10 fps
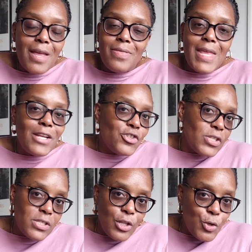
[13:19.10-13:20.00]
that's
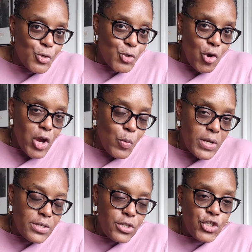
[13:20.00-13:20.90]
just a little story I
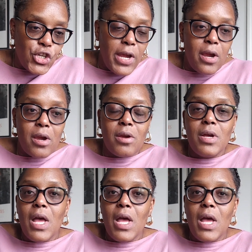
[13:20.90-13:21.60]
wanted to share